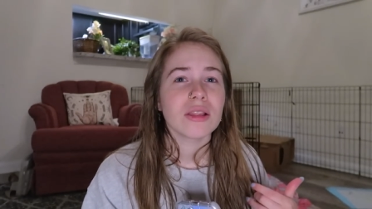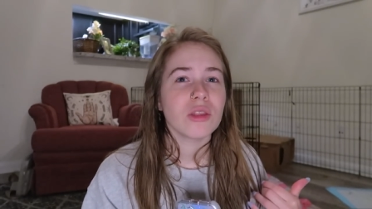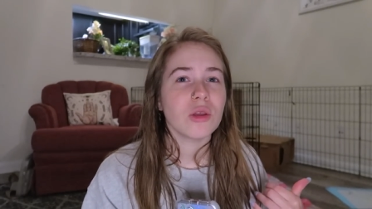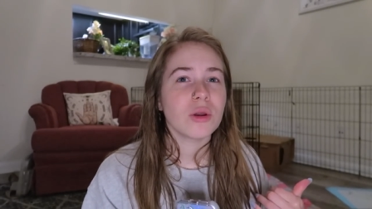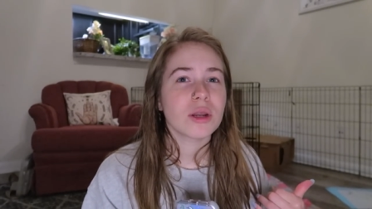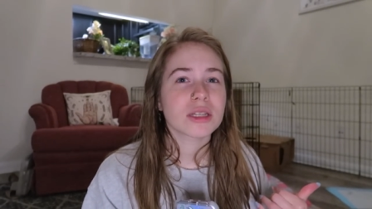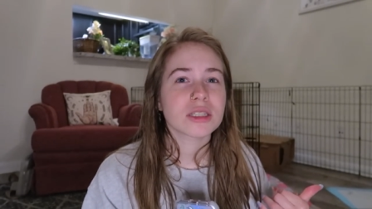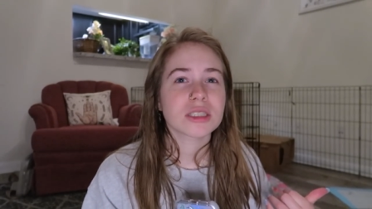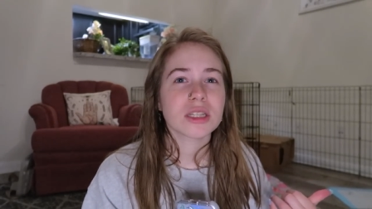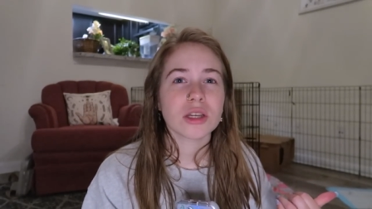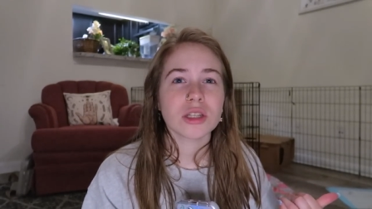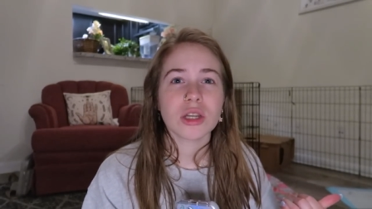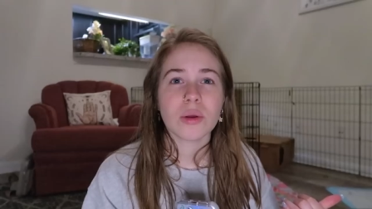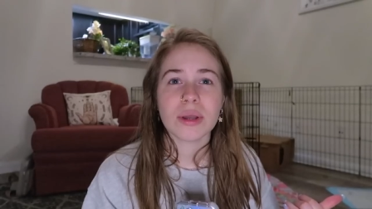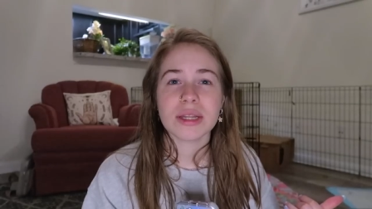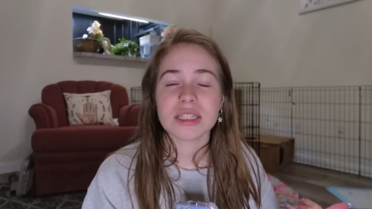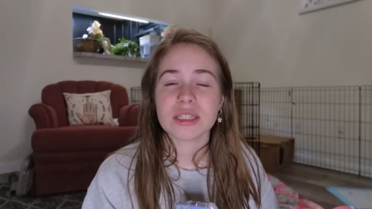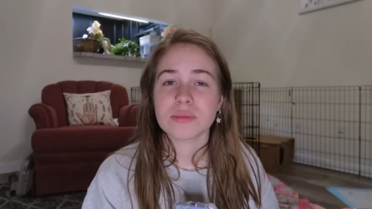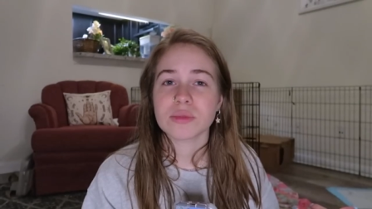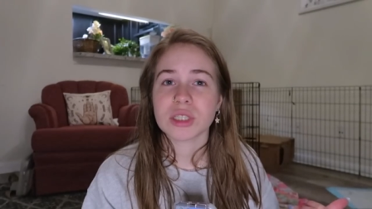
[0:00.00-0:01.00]
Luna's still
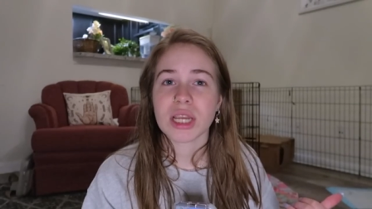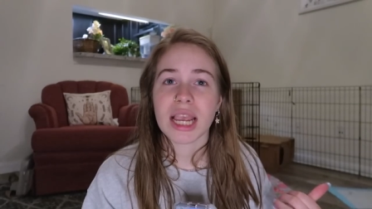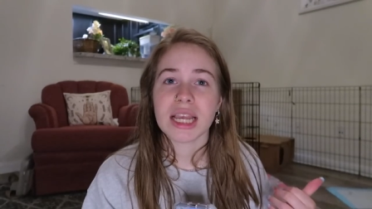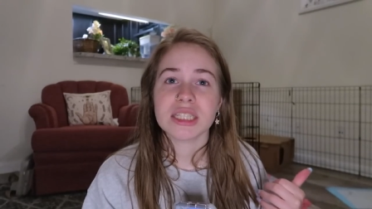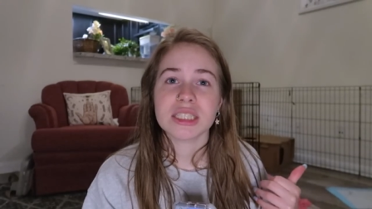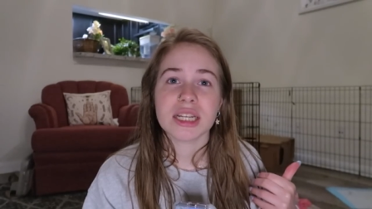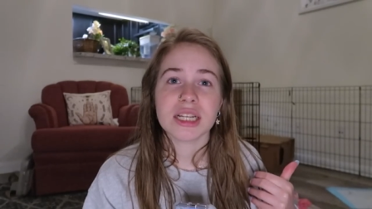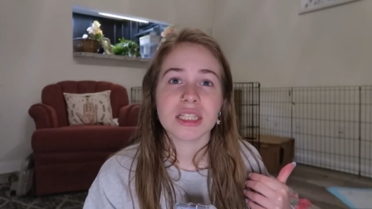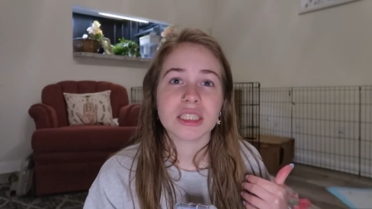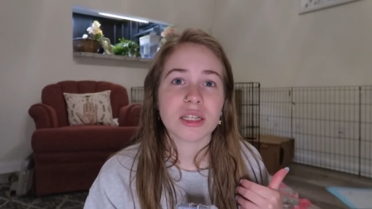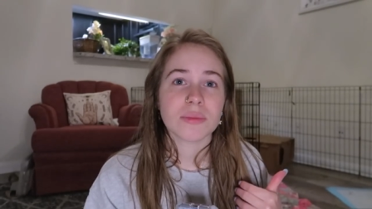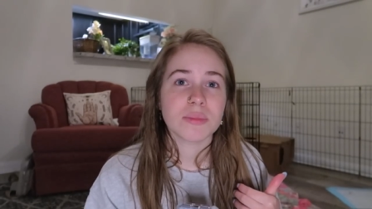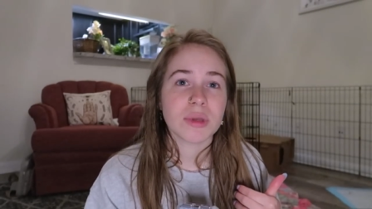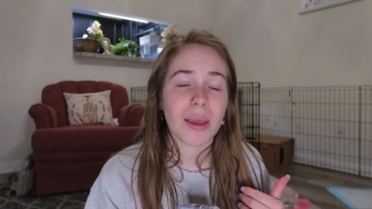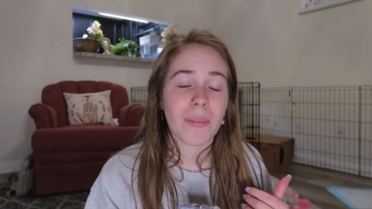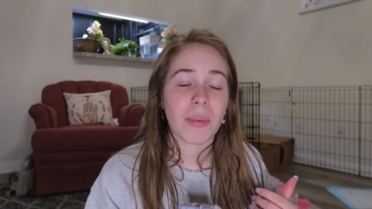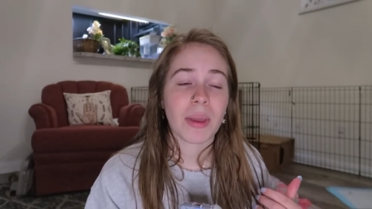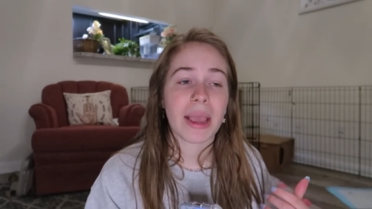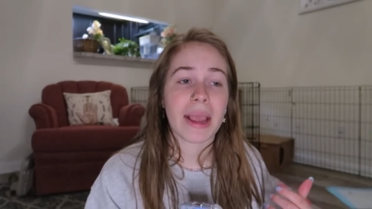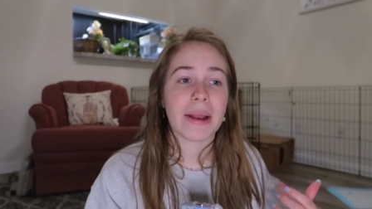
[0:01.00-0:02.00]
doing some chasing and some
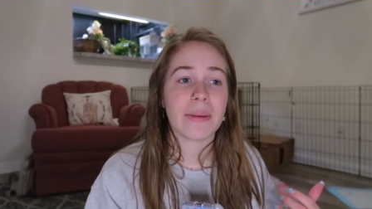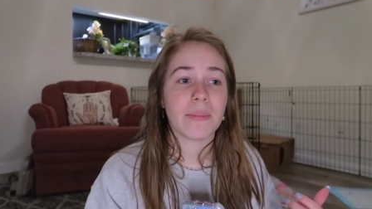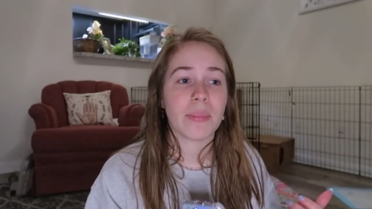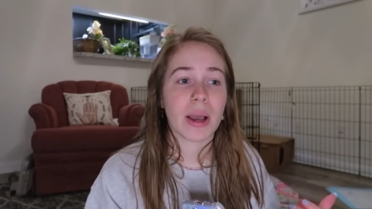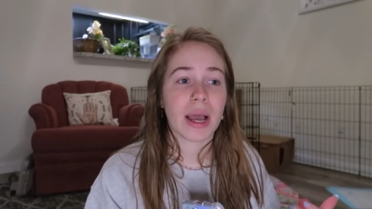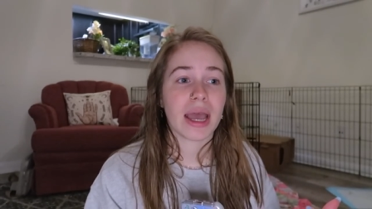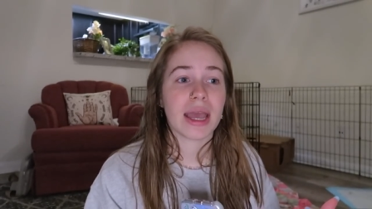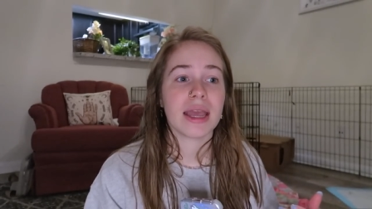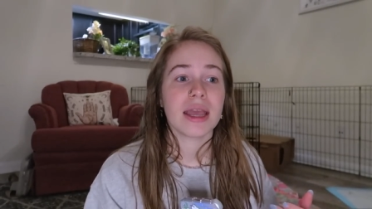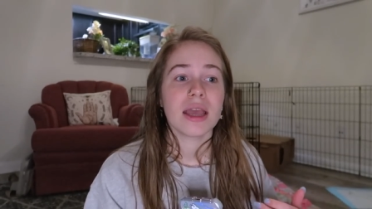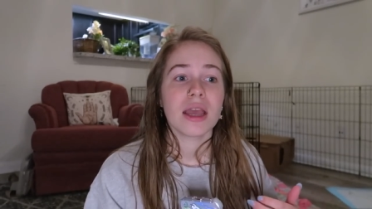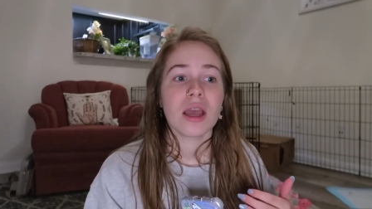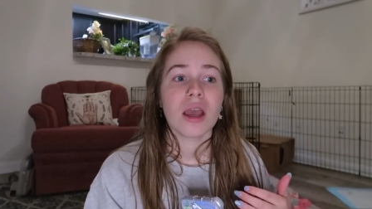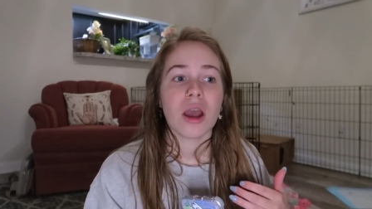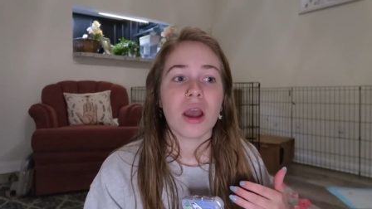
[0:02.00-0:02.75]
nipping, but